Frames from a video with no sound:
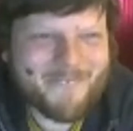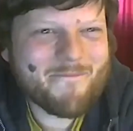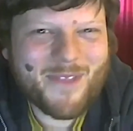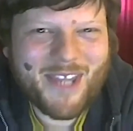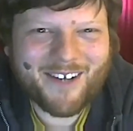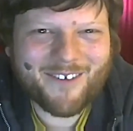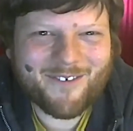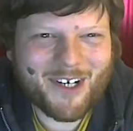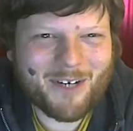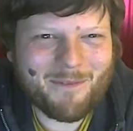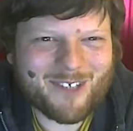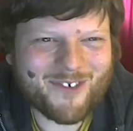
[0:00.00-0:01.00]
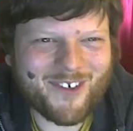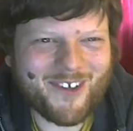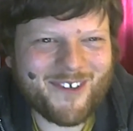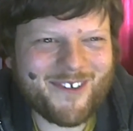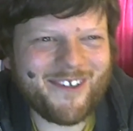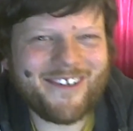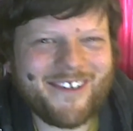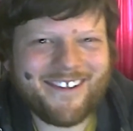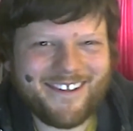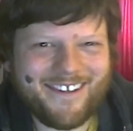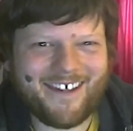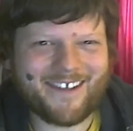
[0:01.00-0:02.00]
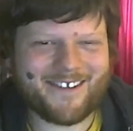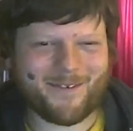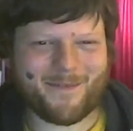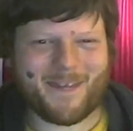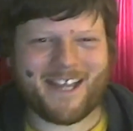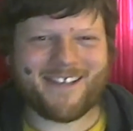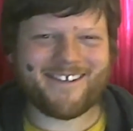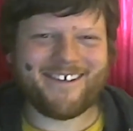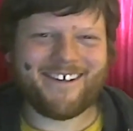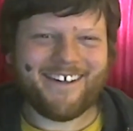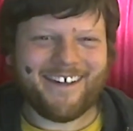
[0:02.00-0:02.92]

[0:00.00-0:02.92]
thanks very much, Russell. That's amazing.